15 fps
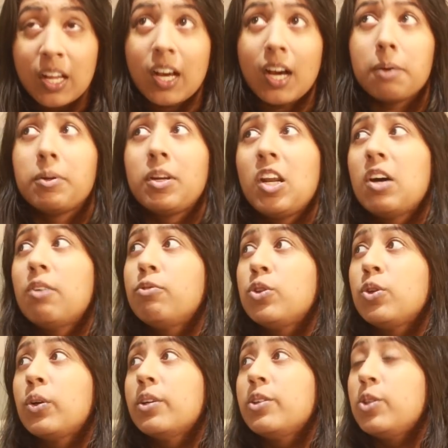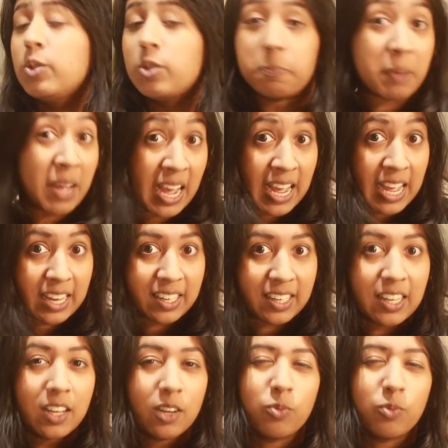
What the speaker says: I would love to go to Japan.